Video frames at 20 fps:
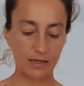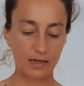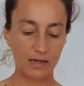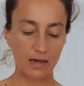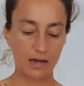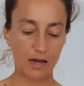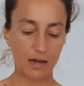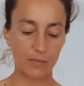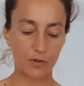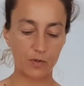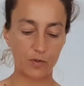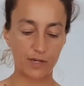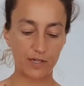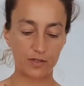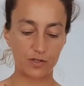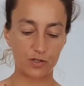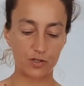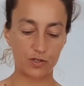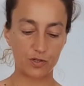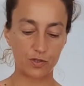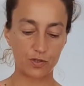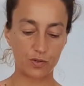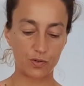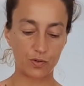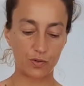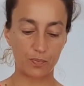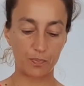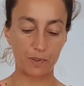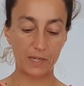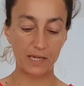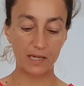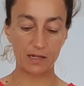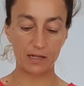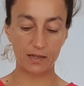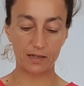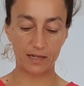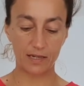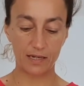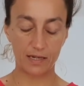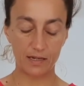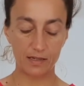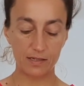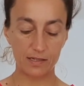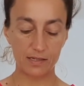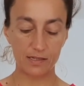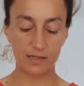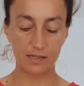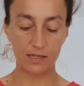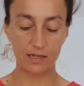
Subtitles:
I'm going to peel this.